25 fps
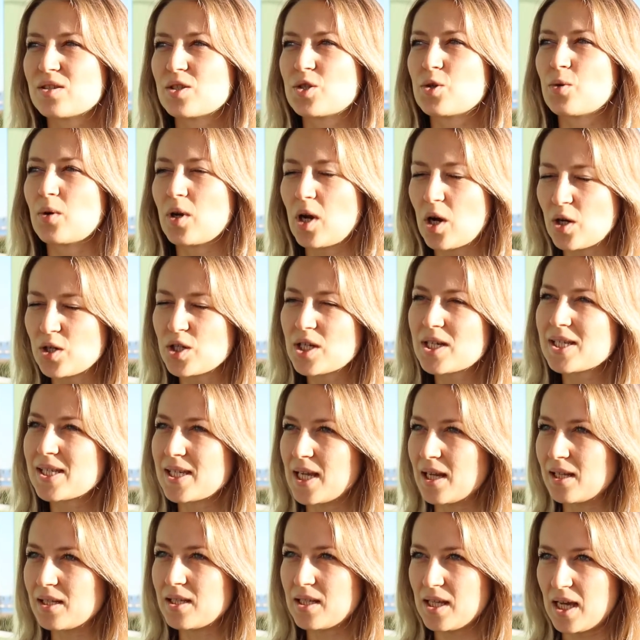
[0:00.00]
To a large
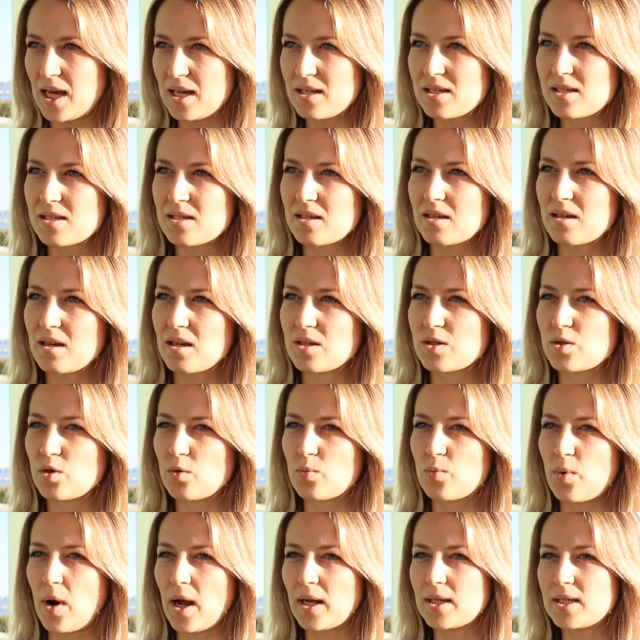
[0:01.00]
extent, yes.
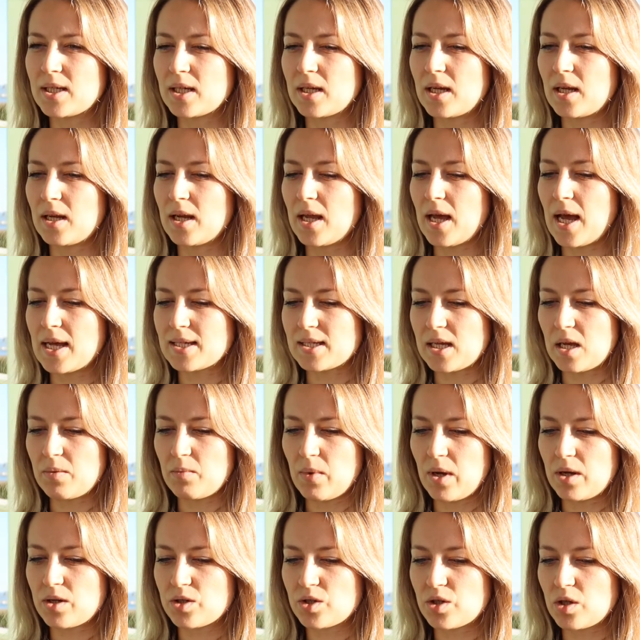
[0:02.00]
So practically, as I
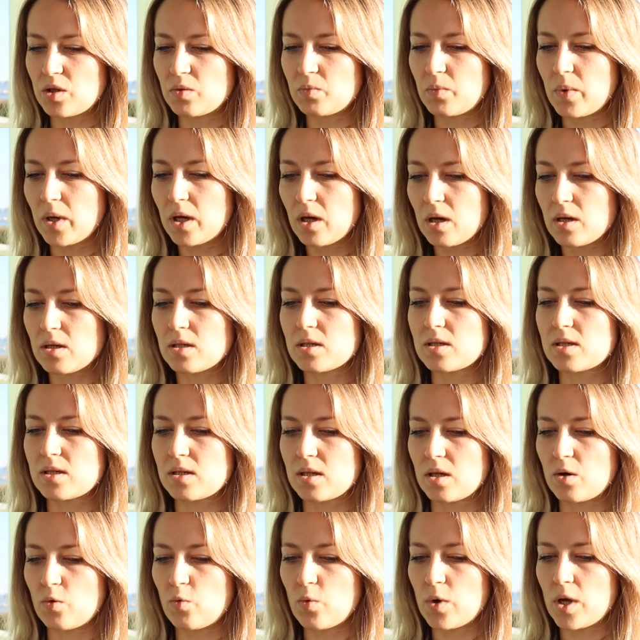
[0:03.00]
mentioned,
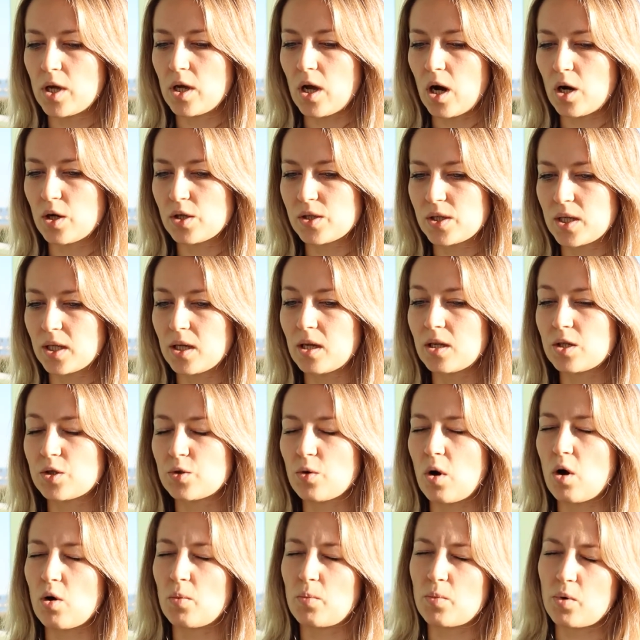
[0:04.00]
because we are sticking
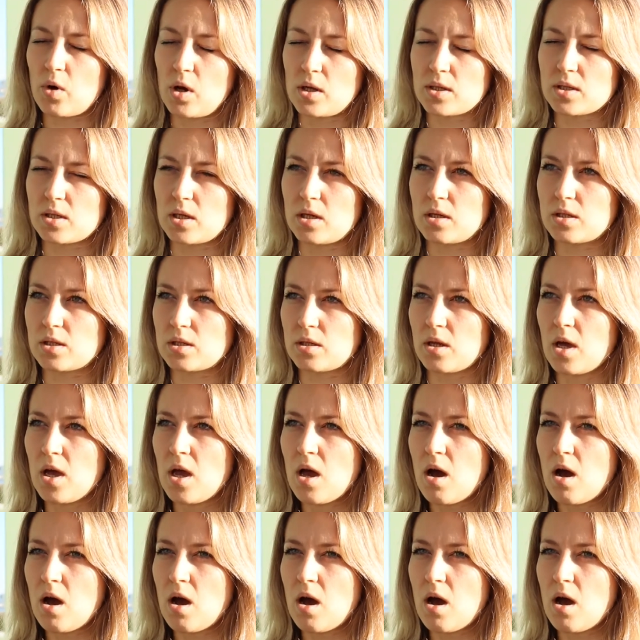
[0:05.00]
to our process